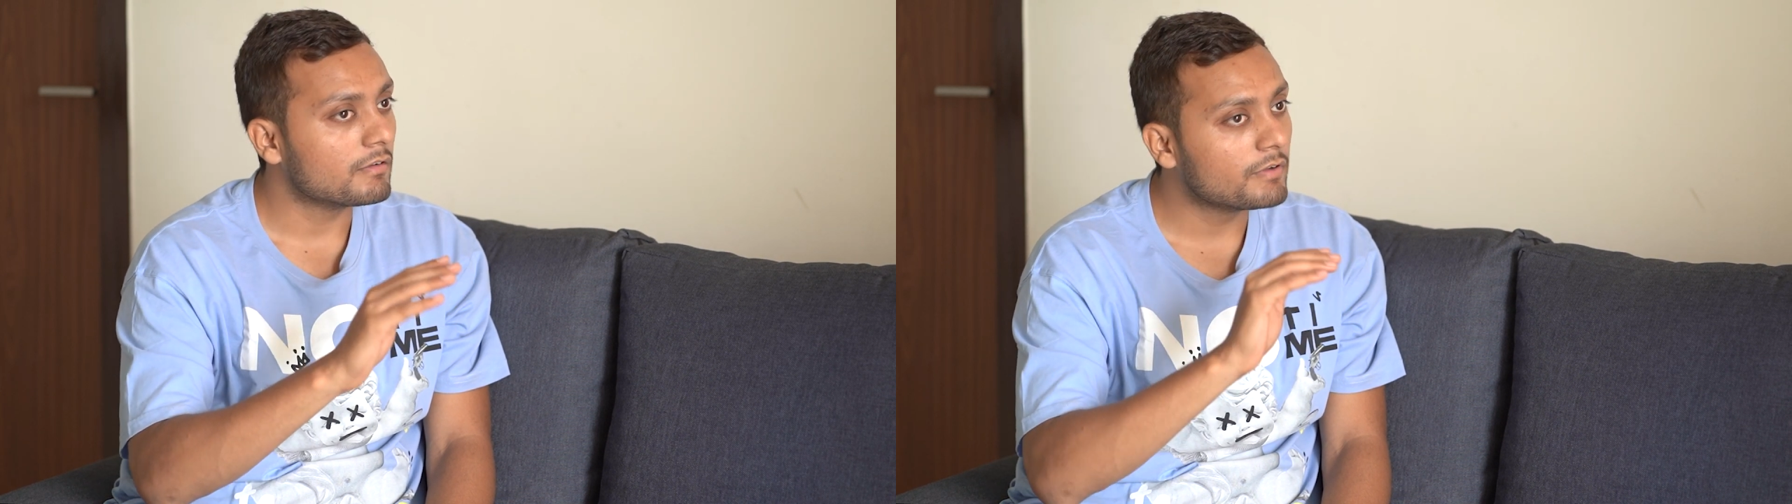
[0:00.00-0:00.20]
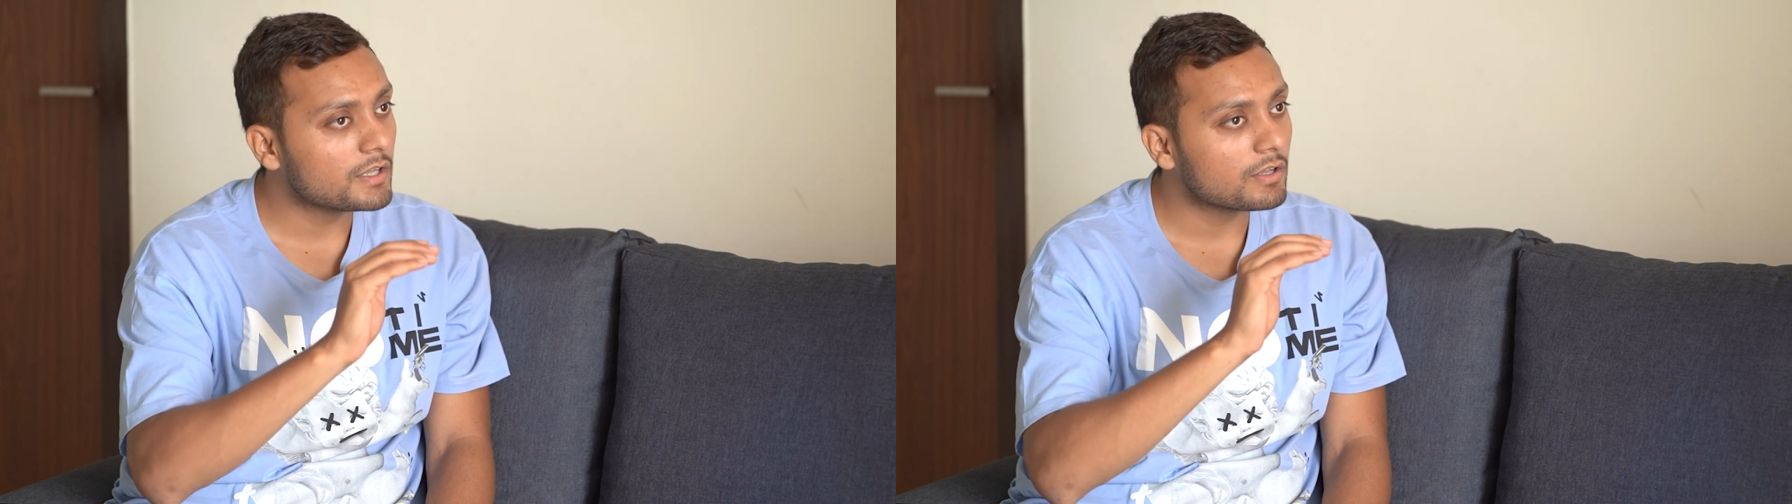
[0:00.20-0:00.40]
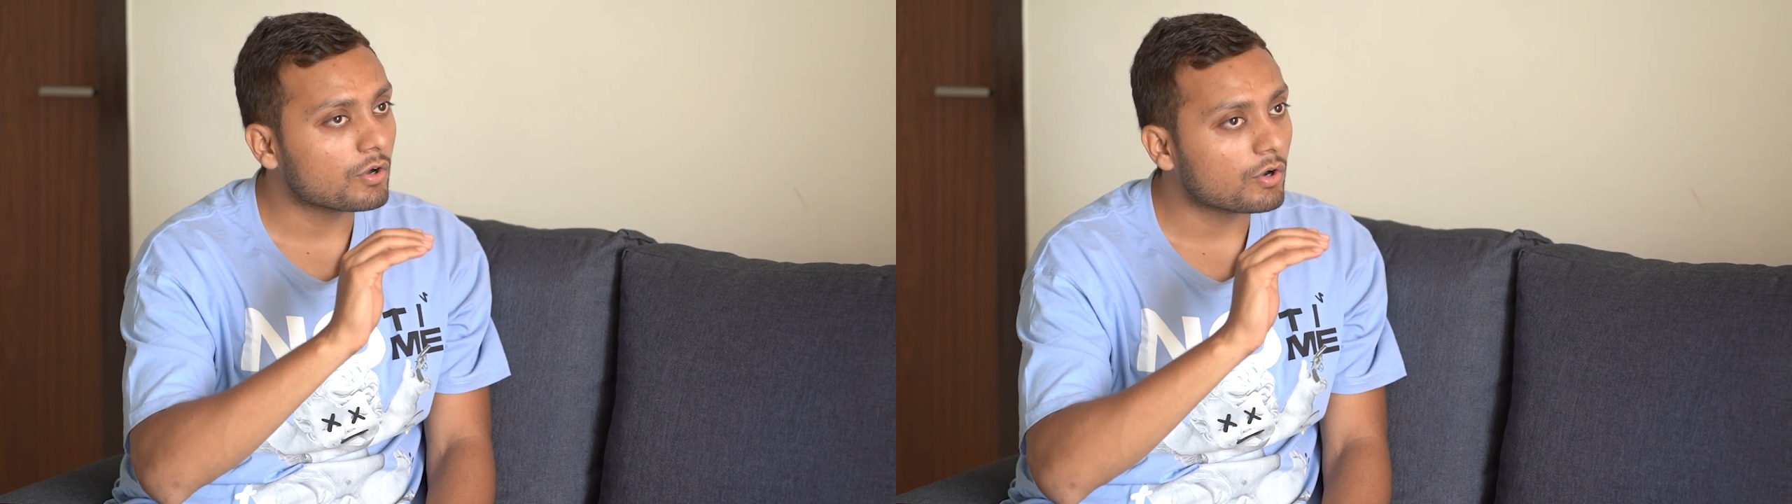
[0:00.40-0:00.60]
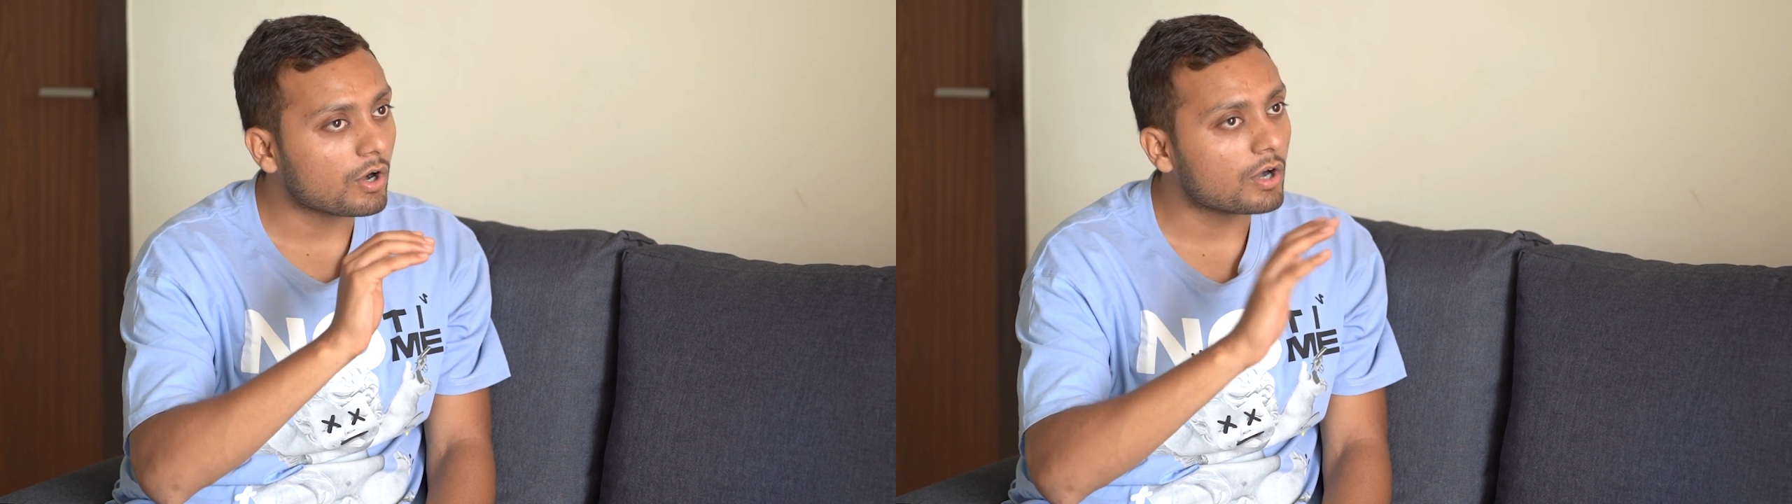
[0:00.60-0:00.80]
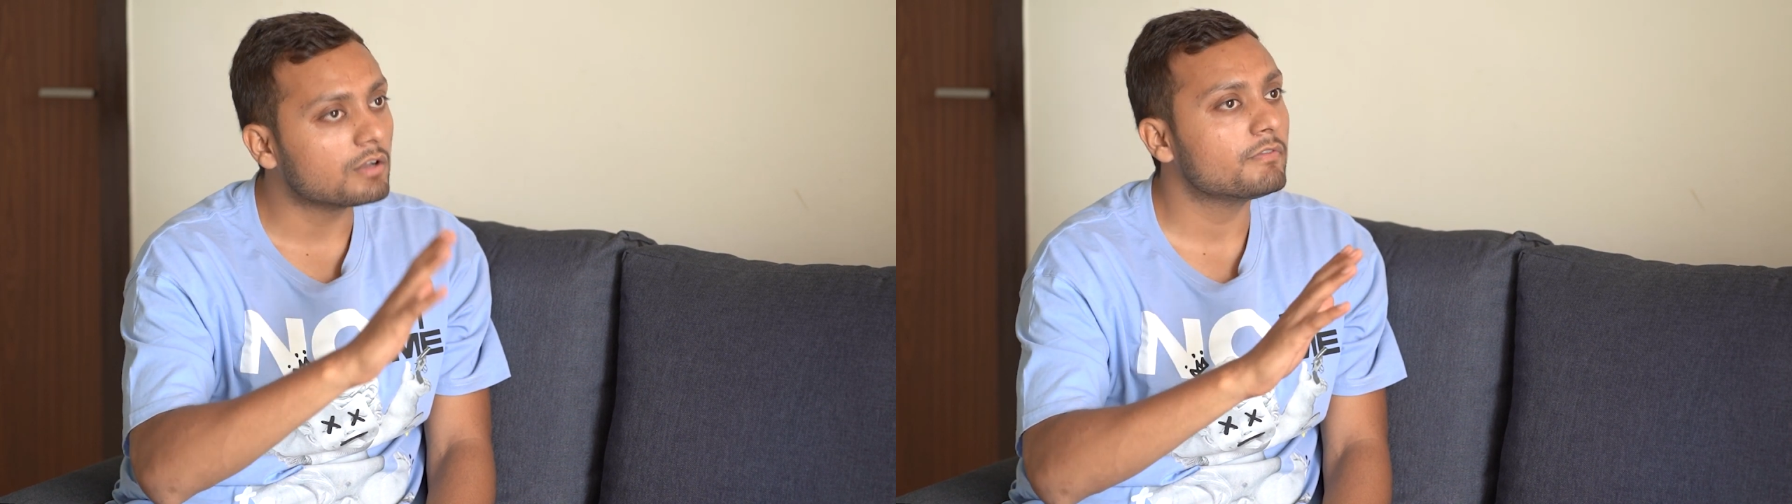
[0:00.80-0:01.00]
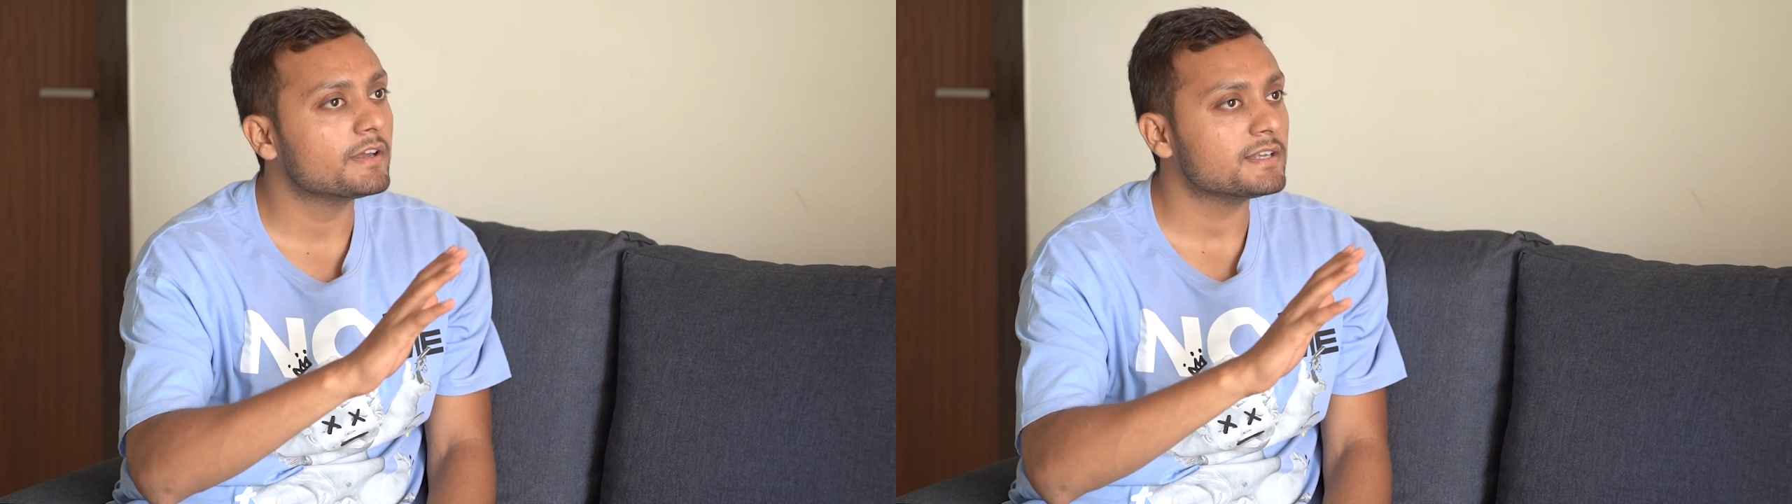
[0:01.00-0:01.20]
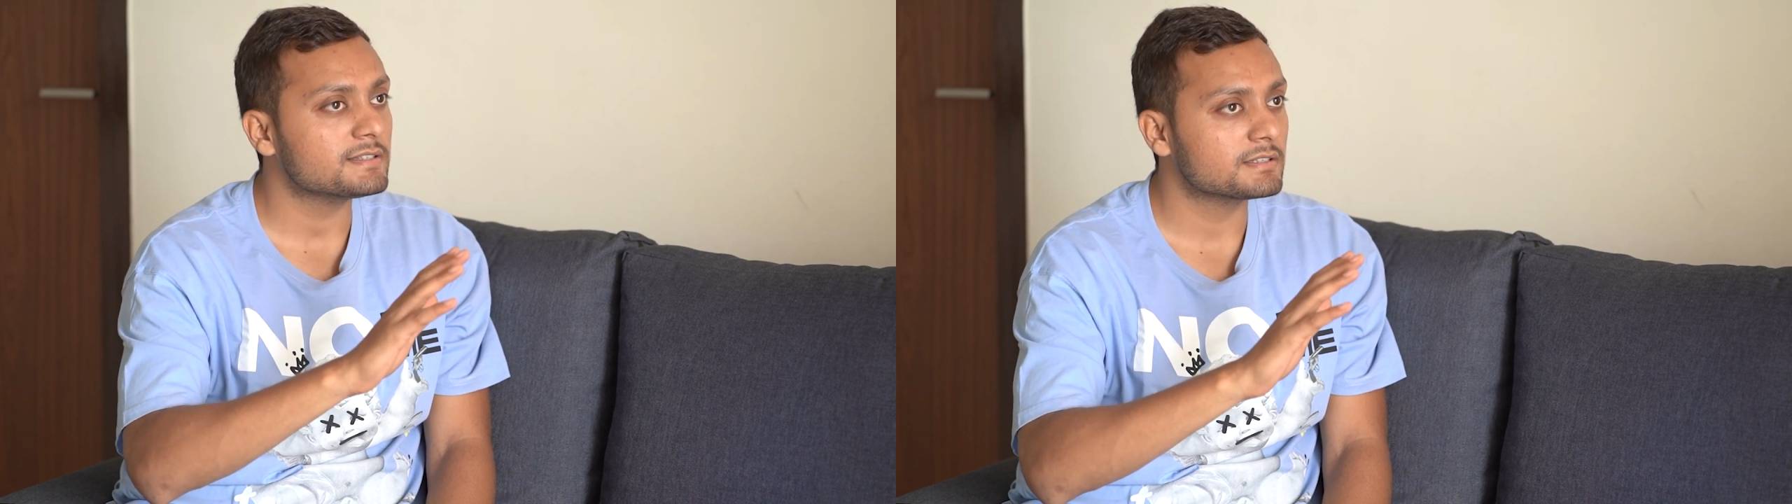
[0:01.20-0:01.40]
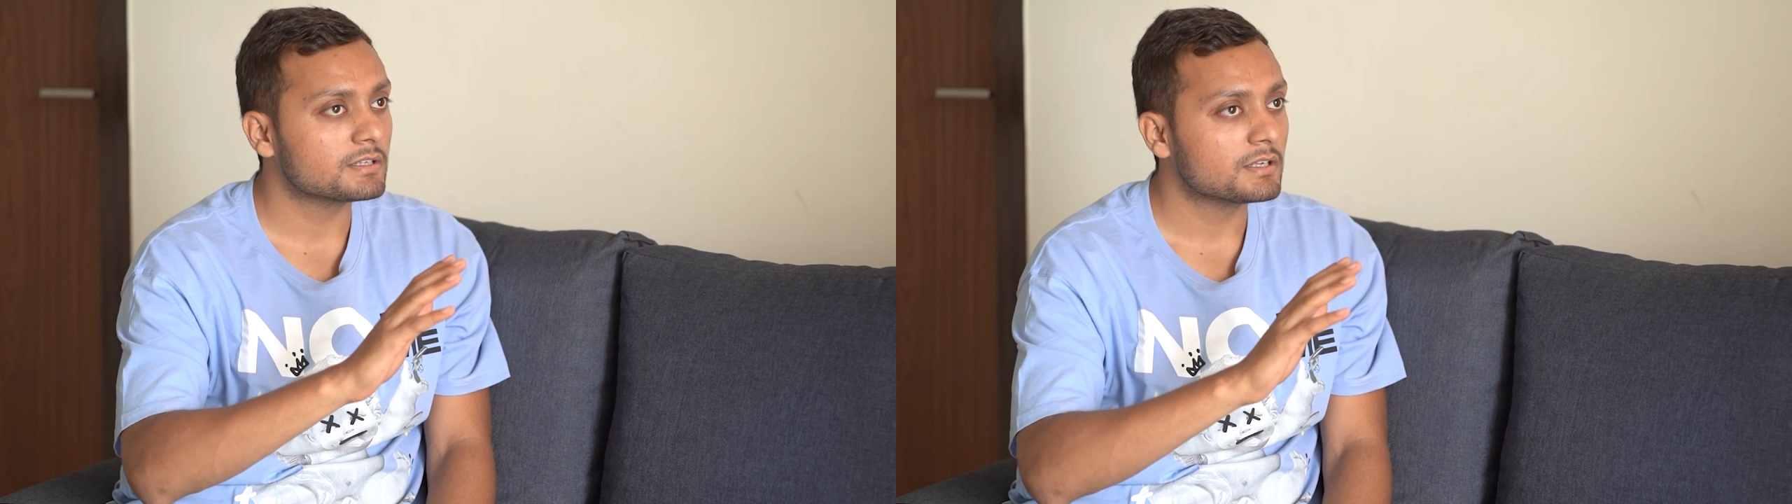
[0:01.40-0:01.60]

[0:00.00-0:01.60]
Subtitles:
will always